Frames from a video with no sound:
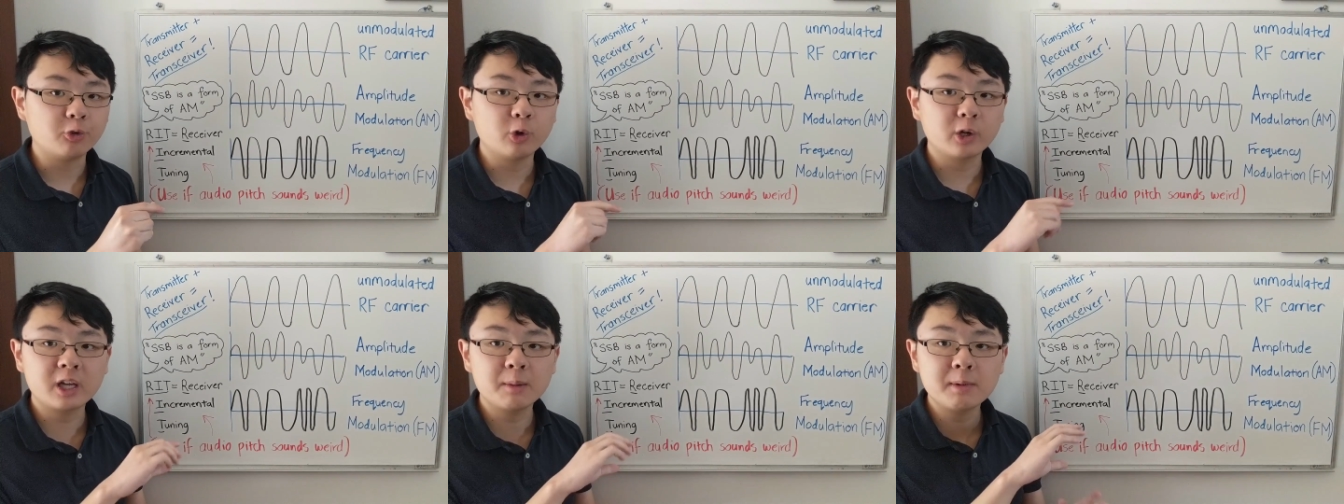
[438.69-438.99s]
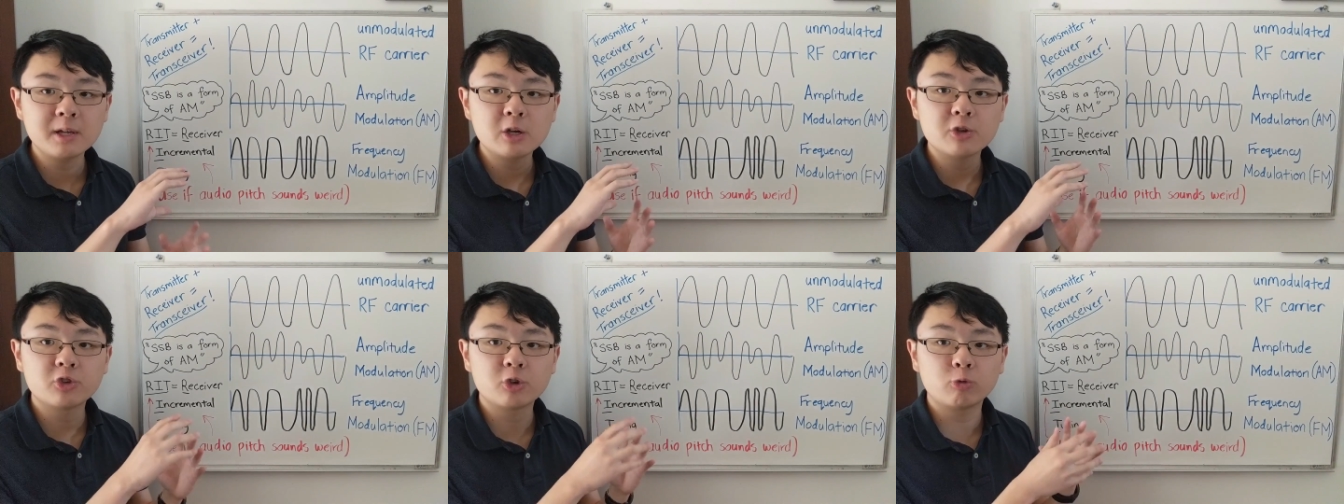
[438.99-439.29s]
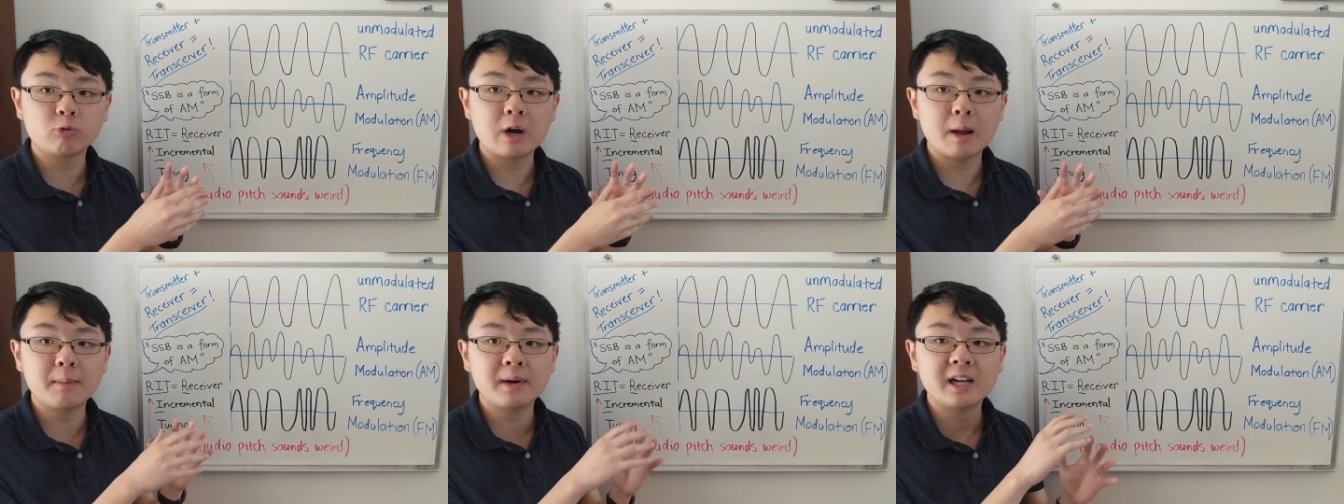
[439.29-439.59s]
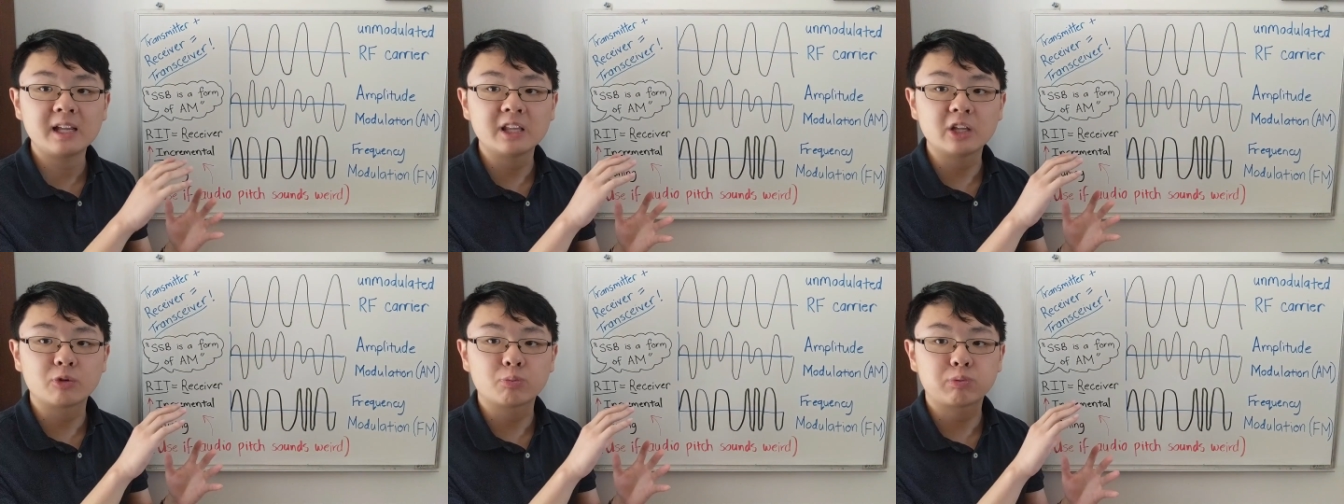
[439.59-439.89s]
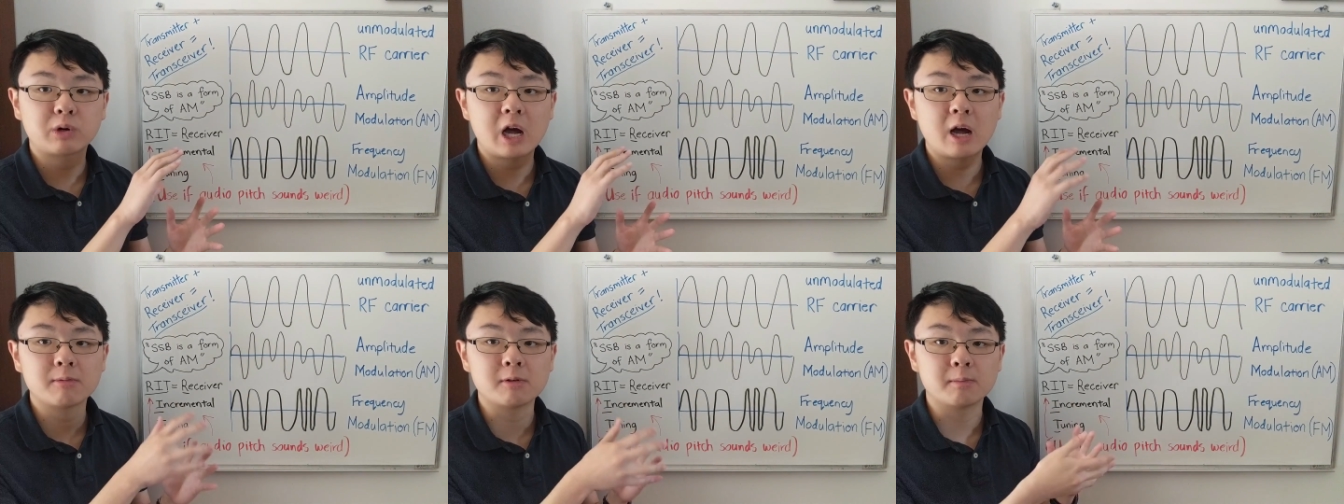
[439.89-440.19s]
So it can be used to remedy this
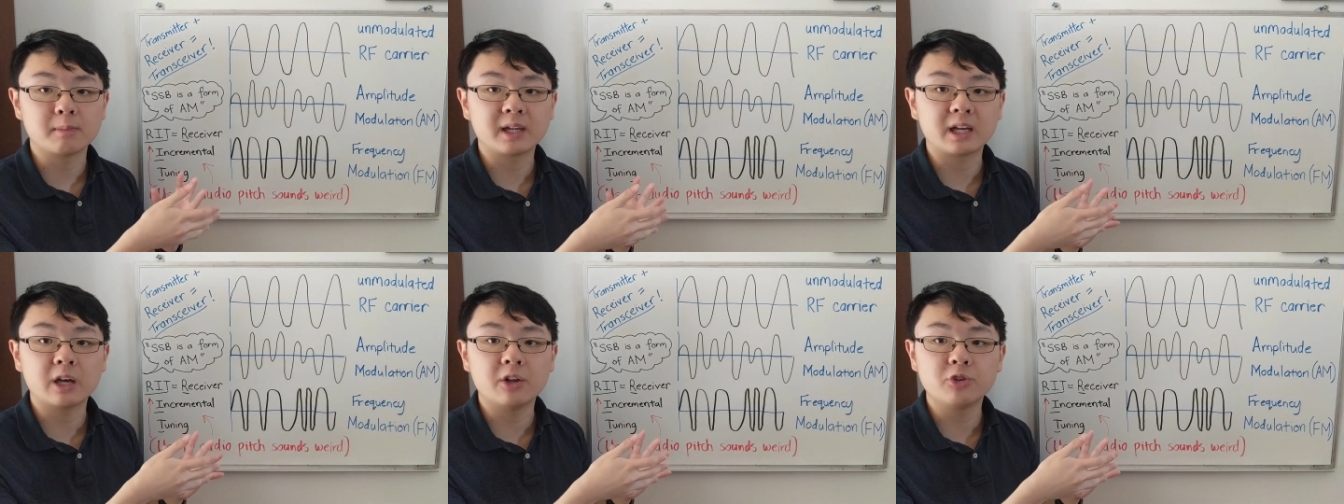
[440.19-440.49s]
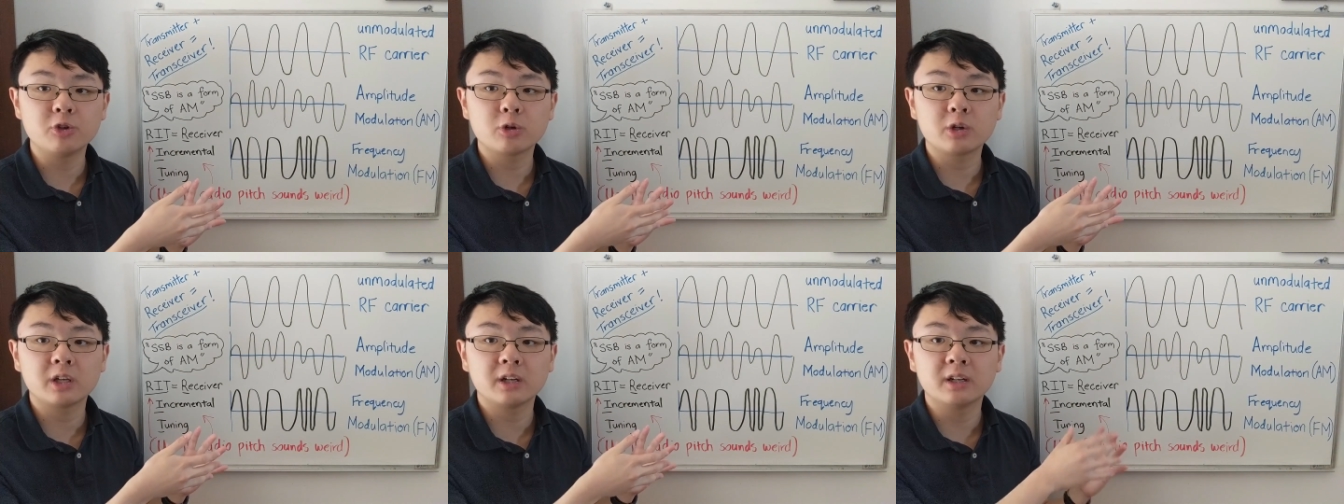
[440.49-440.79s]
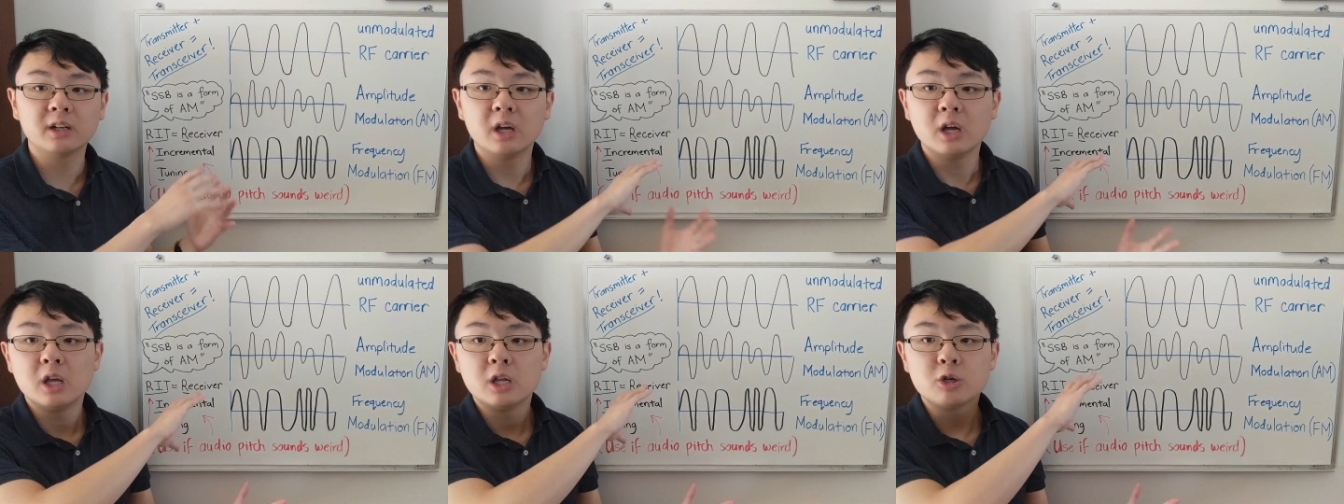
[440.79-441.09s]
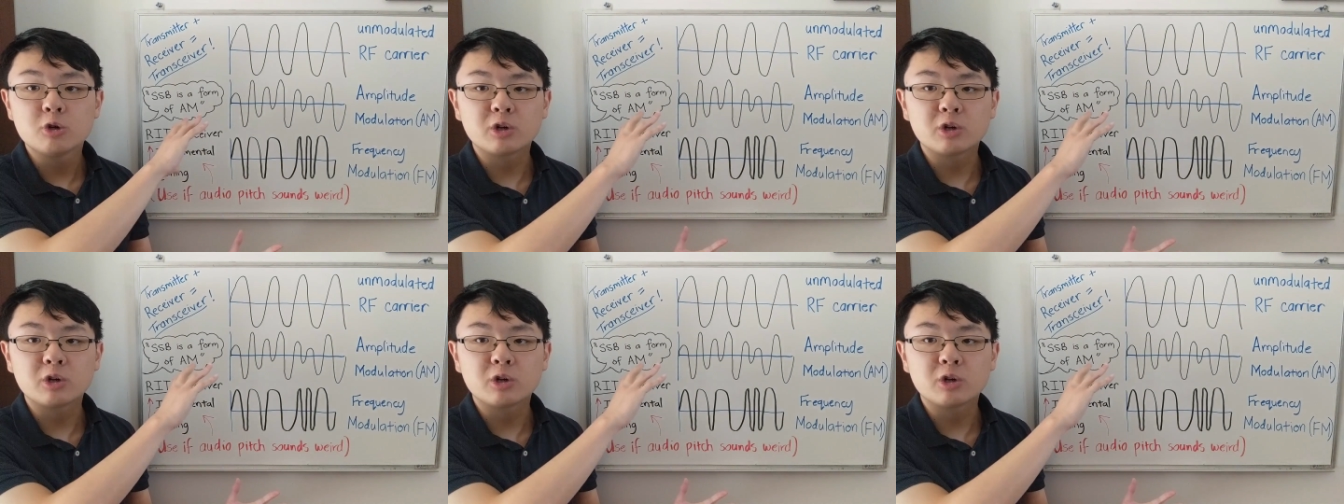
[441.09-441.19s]
problem because you can